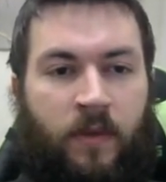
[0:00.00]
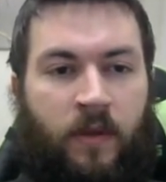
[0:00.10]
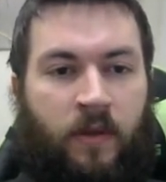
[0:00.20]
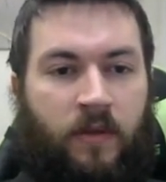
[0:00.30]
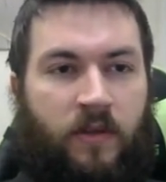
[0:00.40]

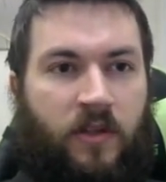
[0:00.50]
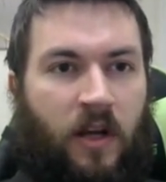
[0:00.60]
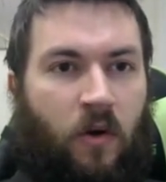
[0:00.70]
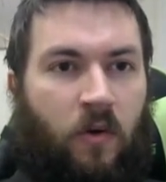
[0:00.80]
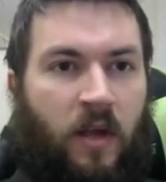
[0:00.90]

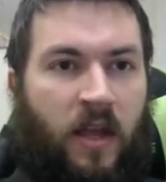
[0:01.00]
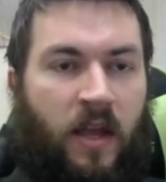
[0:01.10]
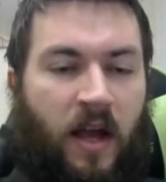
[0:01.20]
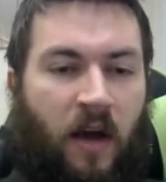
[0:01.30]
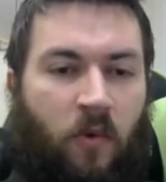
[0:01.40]
So
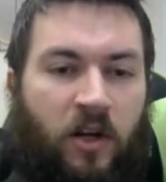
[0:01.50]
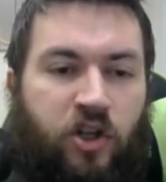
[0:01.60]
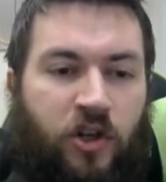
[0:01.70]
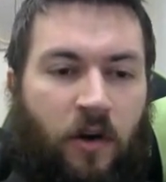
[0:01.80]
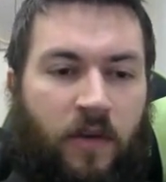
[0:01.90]
I want to
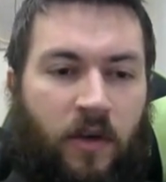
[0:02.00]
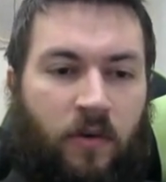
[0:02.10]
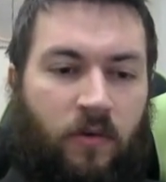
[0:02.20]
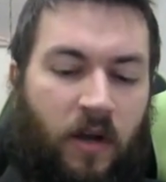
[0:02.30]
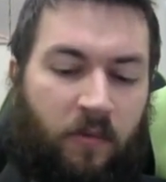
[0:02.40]
show
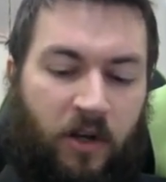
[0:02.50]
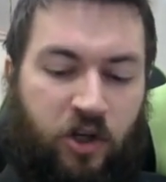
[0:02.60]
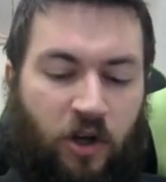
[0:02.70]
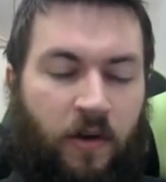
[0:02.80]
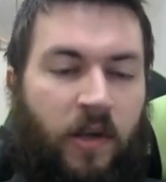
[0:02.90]

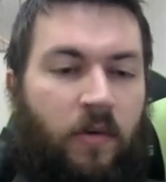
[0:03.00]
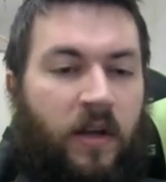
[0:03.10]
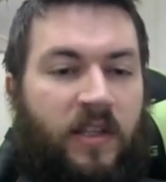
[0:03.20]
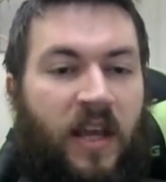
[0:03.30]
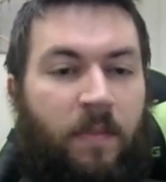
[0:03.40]
you a
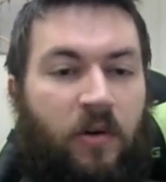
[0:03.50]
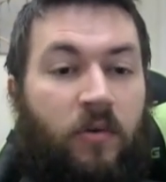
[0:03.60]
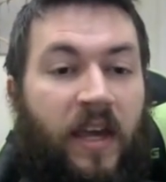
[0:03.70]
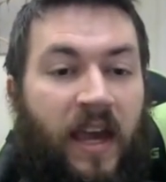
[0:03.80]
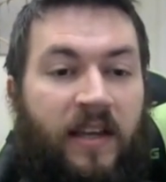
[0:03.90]
typical
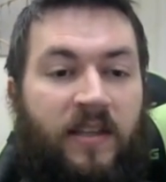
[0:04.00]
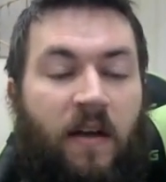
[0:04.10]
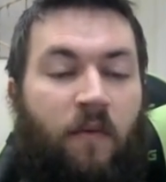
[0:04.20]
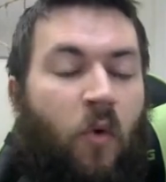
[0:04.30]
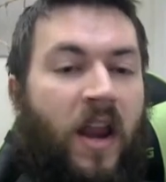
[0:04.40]
case
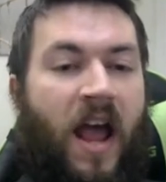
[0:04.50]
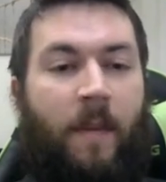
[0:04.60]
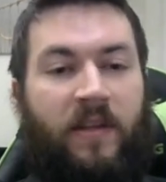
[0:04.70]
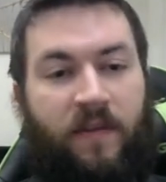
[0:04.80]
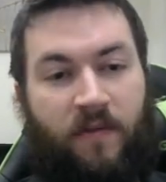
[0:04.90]
of what
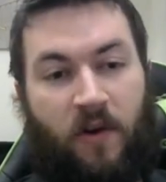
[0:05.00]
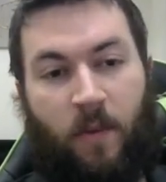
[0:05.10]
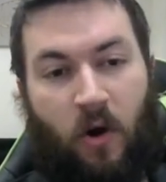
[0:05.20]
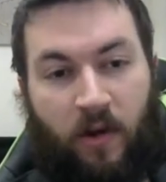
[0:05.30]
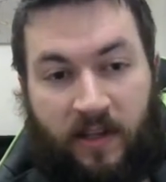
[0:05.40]
happens if your
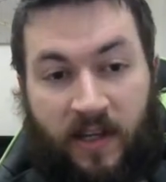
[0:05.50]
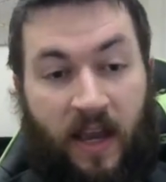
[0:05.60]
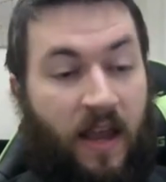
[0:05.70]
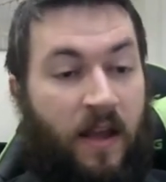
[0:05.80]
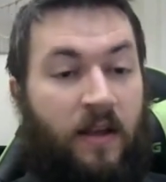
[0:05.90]
opponent
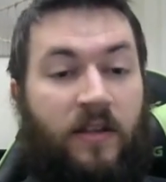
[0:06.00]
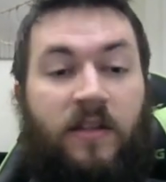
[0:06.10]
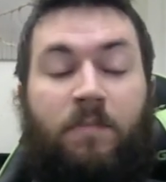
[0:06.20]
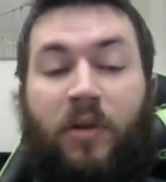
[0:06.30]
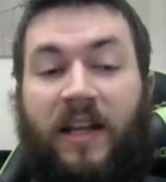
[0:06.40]

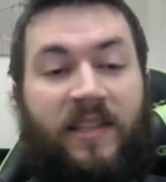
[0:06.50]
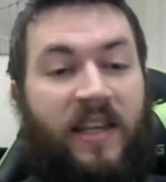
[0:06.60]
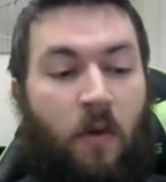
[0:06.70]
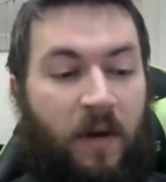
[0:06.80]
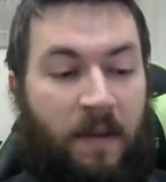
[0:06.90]
plays the
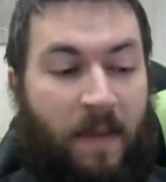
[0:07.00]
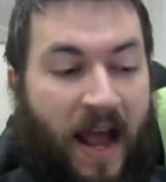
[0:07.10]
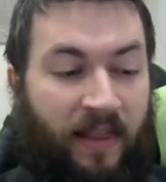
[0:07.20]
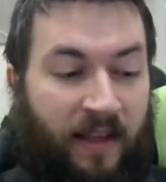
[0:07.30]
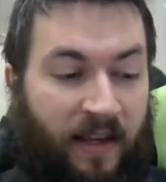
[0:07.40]
opening
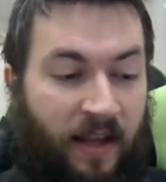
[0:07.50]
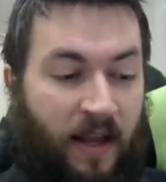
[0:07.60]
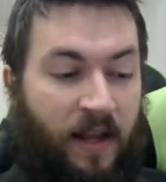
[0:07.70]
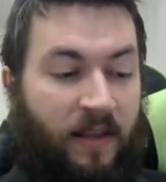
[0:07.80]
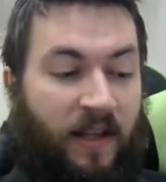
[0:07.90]
badly.
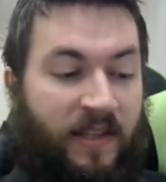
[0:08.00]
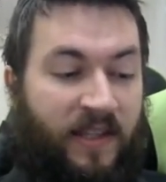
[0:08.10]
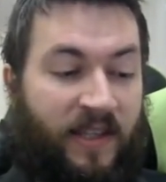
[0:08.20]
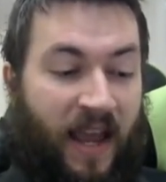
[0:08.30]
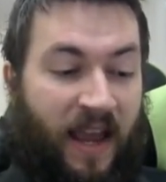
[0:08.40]
Let's
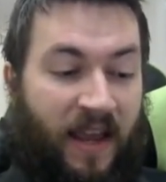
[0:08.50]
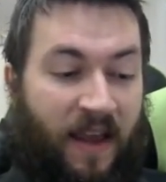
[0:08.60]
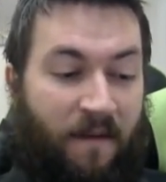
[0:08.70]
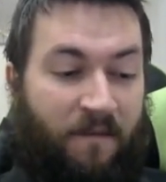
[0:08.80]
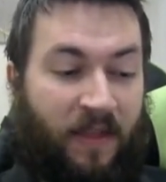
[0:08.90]
say
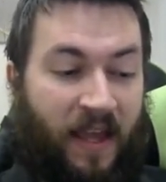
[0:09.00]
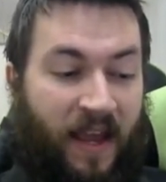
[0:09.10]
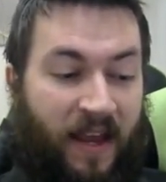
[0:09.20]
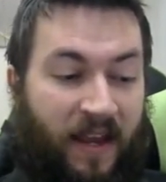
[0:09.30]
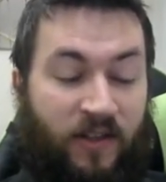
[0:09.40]
if
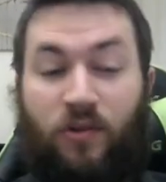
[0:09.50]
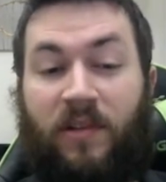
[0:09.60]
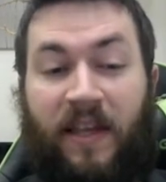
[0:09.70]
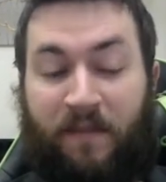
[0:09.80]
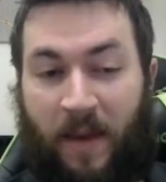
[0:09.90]
they do
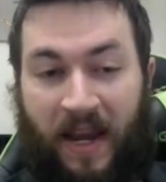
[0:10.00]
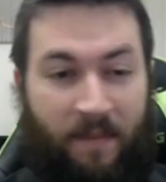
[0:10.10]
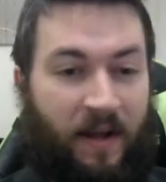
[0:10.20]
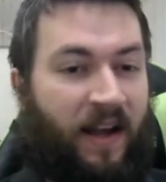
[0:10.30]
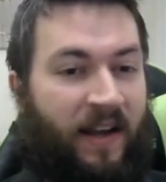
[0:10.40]
leave a man
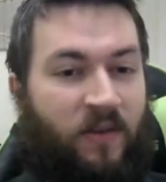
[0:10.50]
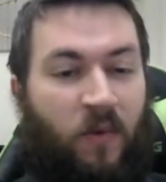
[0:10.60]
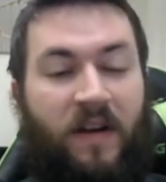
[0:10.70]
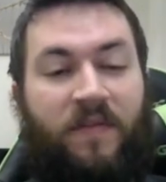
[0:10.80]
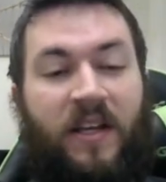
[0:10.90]
behind.
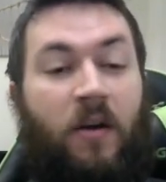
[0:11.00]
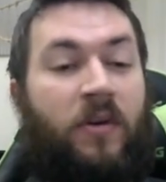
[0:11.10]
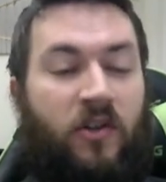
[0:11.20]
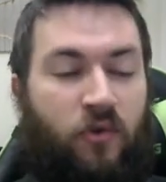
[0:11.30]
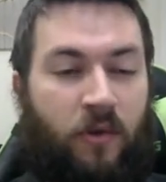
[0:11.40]
What if they don't
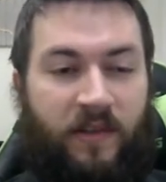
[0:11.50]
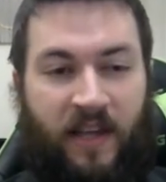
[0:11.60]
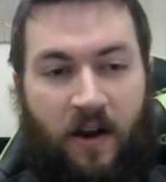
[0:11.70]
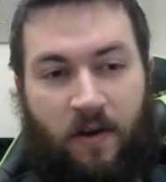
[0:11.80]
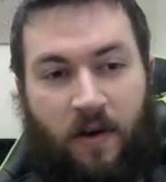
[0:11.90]
control the
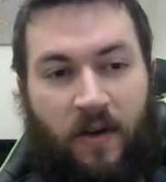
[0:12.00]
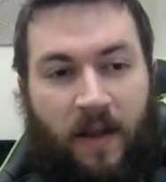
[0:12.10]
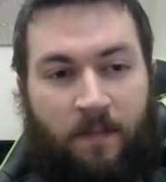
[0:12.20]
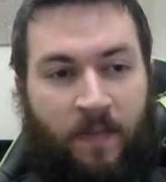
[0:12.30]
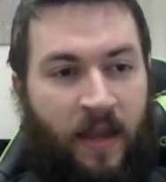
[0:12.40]
center? Okay.
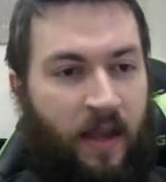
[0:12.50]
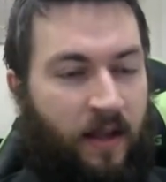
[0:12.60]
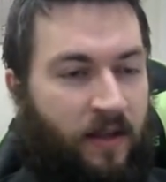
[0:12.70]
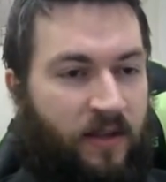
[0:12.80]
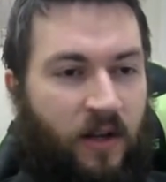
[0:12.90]

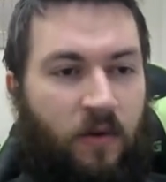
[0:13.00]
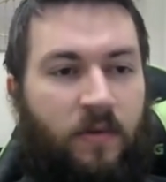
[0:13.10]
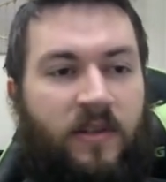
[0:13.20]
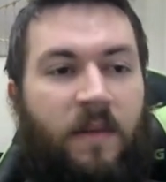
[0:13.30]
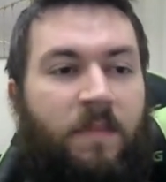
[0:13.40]
So
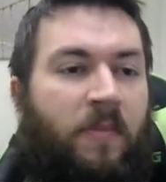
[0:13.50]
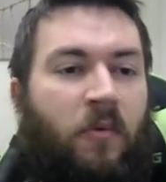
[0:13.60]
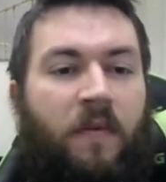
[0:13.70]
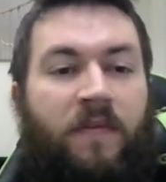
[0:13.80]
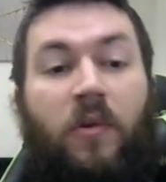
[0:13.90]
some people
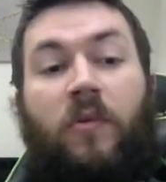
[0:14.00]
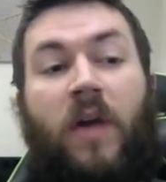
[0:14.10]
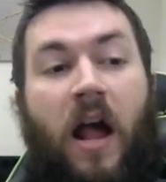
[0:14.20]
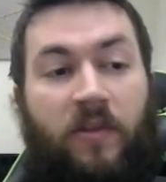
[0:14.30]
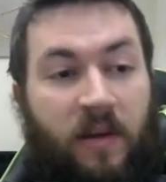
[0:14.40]
will fool
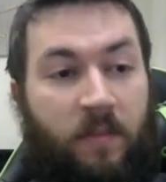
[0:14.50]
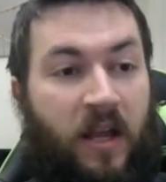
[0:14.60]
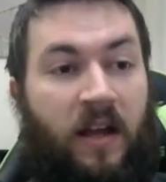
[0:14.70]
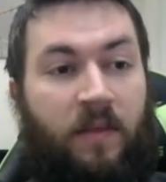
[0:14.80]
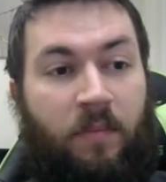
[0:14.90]
around and play
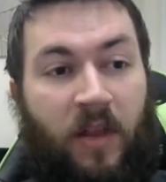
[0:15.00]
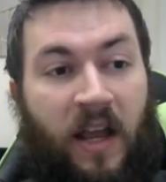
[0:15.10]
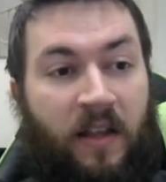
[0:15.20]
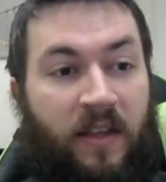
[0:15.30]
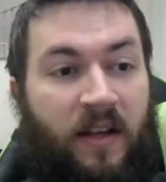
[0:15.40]

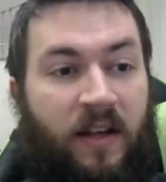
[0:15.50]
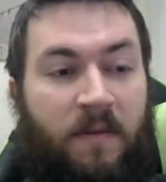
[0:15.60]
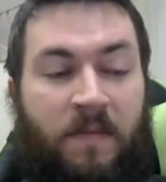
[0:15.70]
on the